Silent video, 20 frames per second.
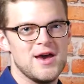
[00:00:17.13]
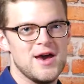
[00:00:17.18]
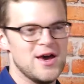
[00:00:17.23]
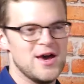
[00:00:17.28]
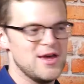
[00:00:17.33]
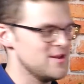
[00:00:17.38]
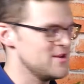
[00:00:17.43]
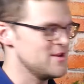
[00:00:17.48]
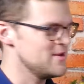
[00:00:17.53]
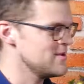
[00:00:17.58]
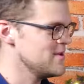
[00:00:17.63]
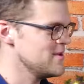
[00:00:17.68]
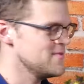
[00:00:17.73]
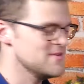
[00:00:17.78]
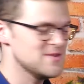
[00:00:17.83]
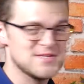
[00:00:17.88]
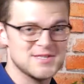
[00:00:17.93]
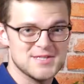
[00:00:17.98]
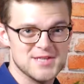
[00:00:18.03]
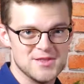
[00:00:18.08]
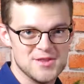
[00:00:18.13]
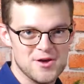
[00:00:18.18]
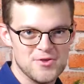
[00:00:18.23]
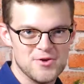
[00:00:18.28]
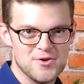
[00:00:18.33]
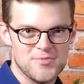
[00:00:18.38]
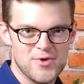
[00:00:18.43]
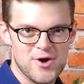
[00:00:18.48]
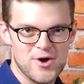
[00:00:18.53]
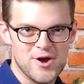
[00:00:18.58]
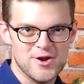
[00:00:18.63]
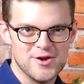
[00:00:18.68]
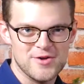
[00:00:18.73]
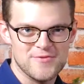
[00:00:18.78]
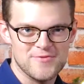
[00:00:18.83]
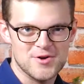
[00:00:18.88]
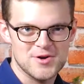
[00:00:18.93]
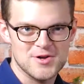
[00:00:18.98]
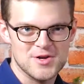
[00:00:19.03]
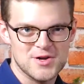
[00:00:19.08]
and this is another part
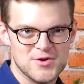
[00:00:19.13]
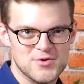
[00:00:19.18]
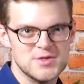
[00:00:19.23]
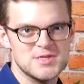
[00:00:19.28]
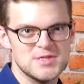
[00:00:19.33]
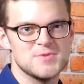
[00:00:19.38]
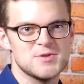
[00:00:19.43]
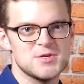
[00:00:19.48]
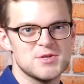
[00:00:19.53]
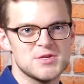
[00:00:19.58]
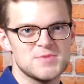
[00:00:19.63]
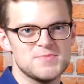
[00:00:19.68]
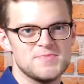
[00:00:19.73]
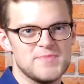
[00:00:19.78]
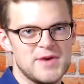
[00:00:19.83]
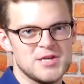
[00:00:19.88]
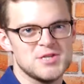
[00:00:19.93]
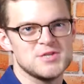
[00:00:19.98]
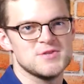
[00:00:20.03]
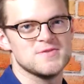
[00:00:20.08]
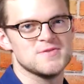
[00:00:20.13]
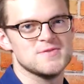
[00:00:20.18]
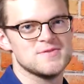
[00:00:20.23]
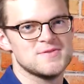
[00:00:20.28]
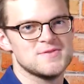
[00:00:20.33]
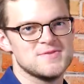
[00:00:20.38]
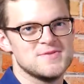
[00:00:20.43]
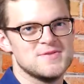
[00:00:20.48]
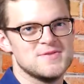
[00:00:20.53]
of our Christmas special.